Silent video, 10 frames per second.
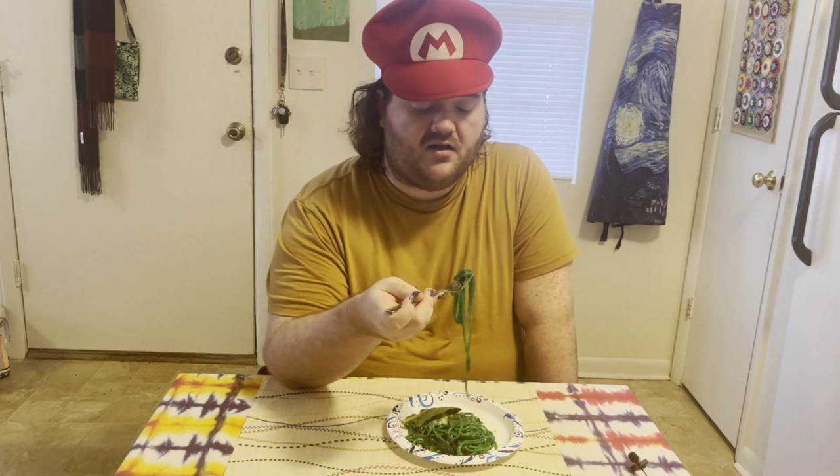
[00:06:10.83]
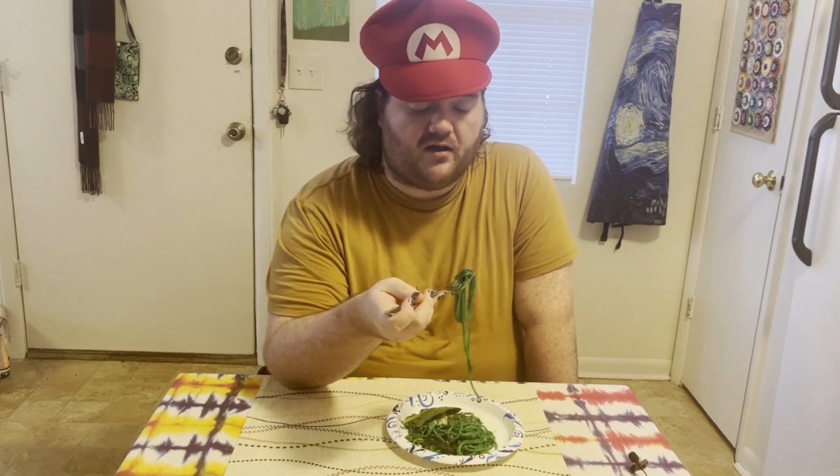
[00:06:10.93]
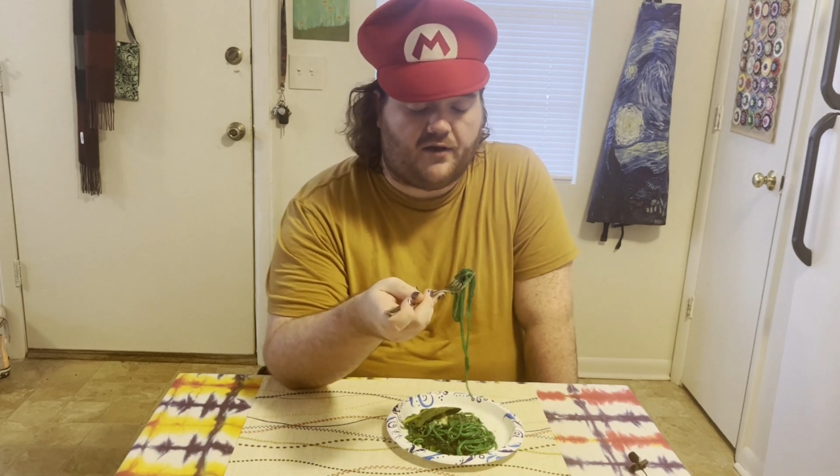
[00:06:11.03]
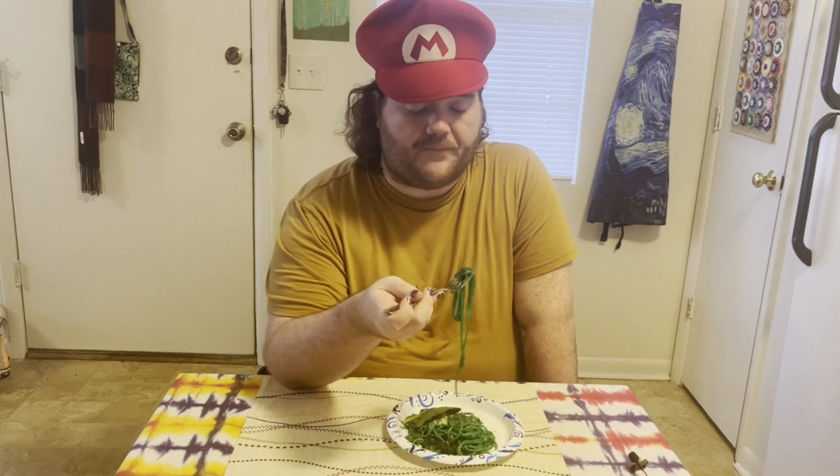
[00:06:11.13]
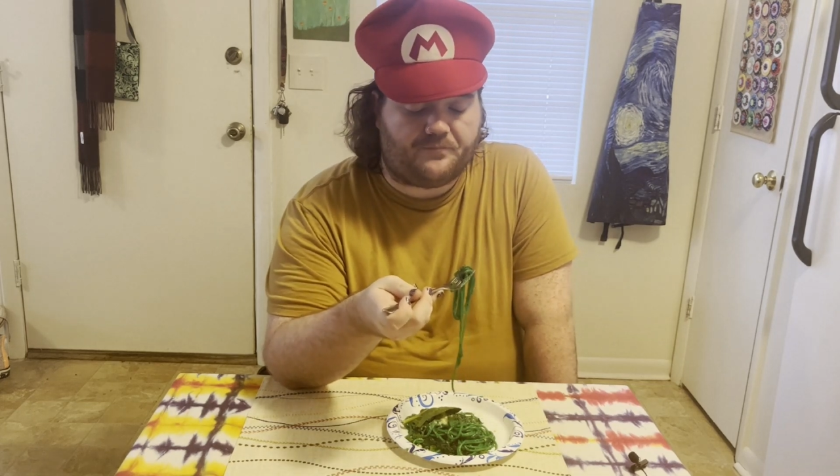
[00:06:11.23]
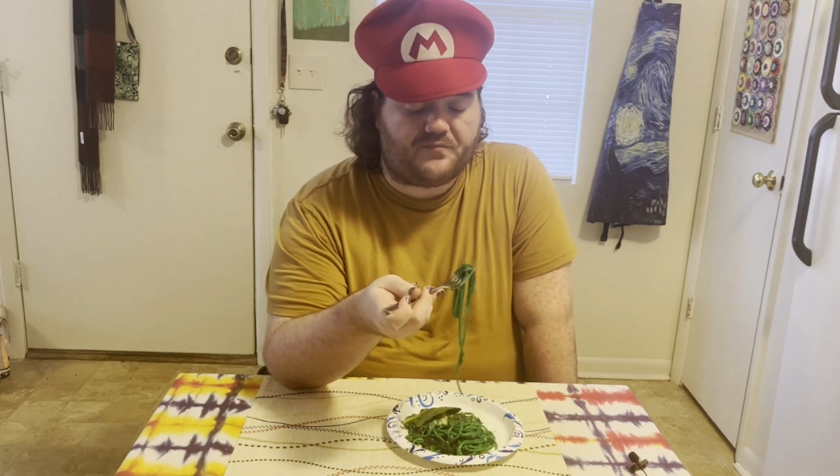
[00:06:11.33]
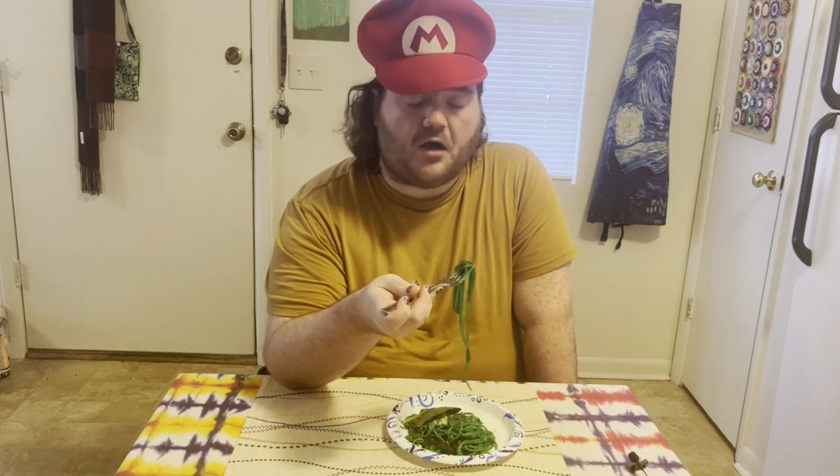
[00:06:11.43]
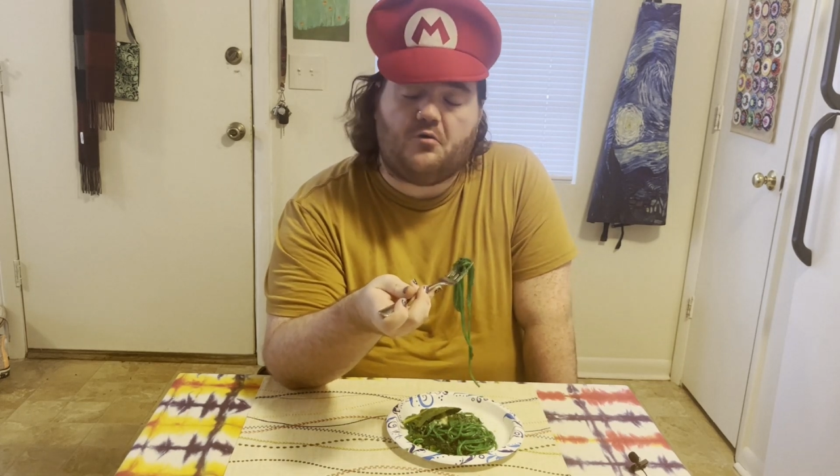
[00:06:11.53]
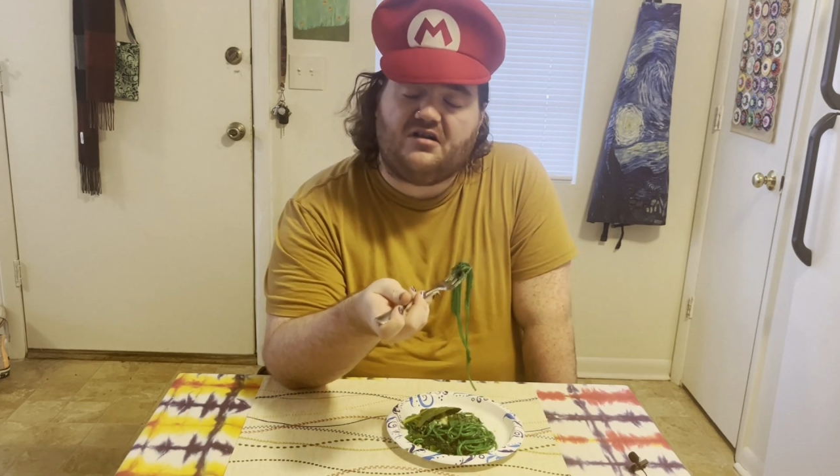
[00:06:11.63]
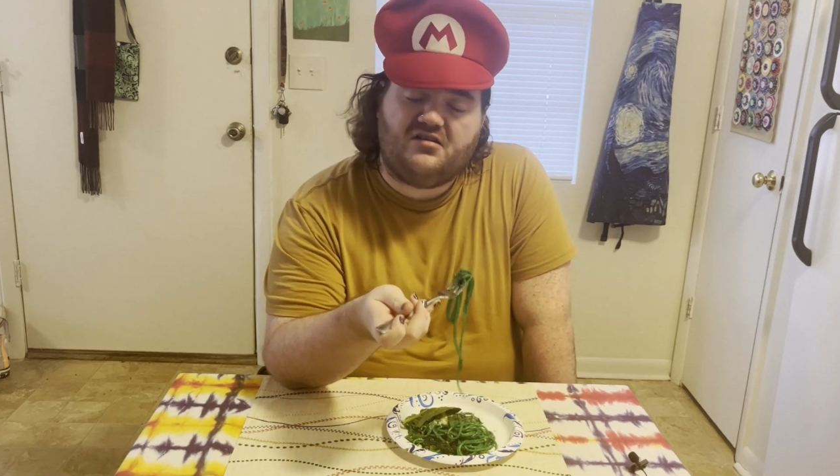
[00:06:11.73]

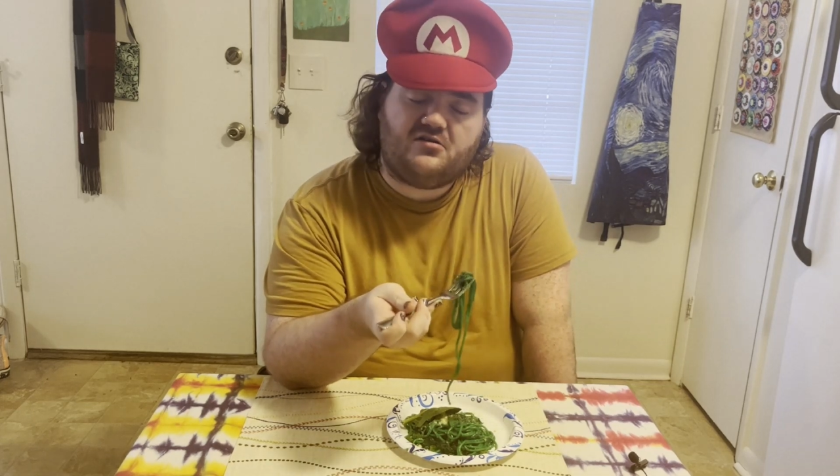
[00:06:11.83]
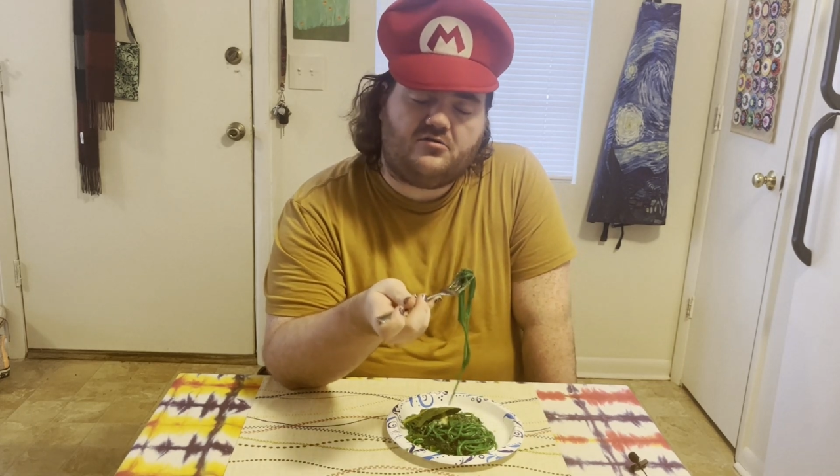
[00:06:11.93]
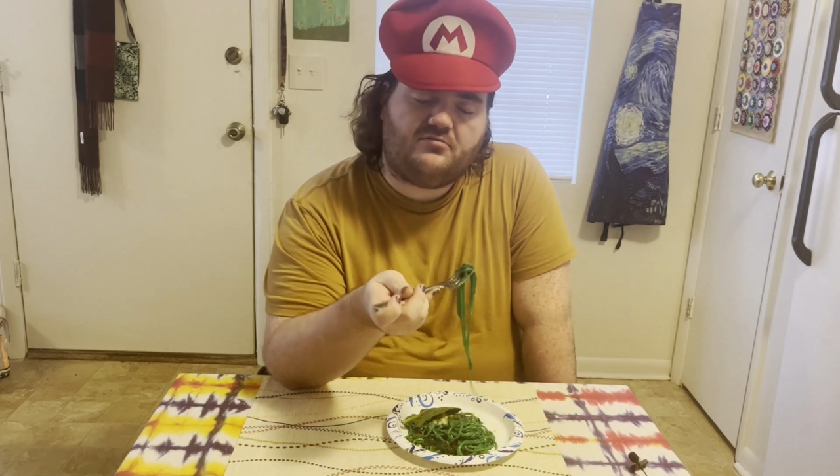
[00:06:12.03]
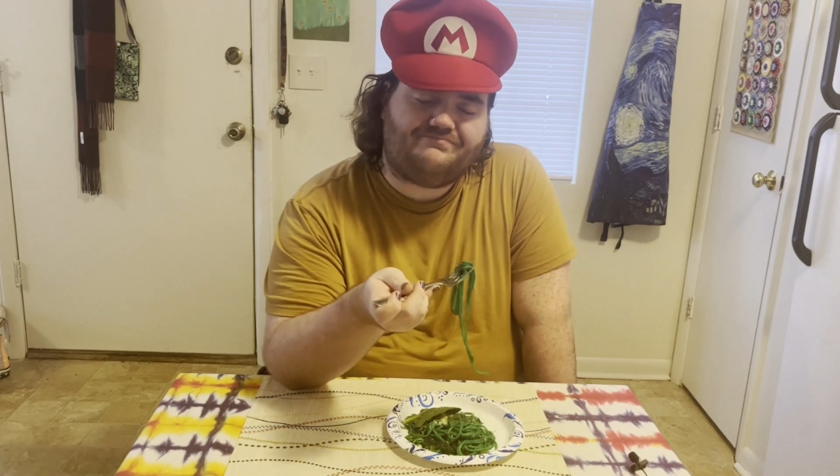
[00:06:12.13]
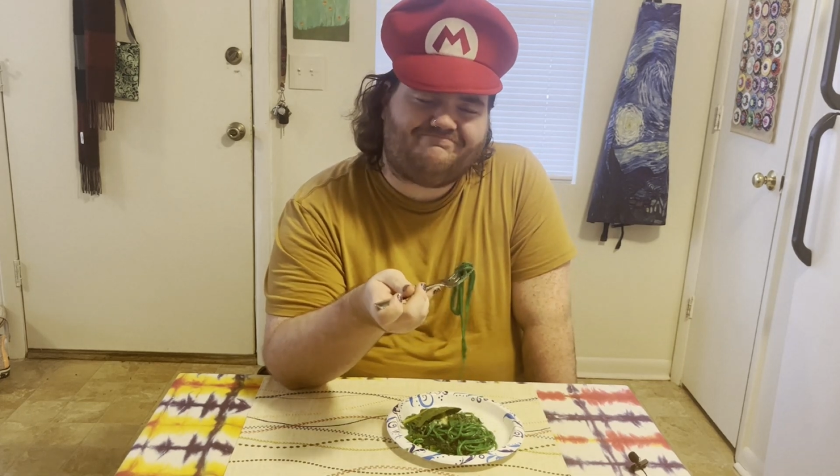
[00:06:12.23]
I went a little